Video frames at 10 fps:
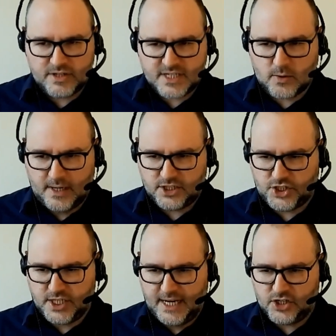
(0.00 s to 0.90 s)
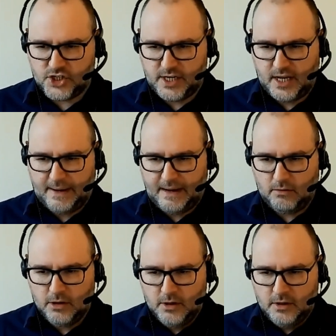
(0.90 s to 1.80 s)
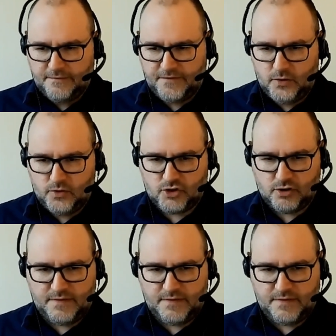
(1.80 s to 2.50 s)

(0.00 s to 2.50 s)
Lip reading: question actually about future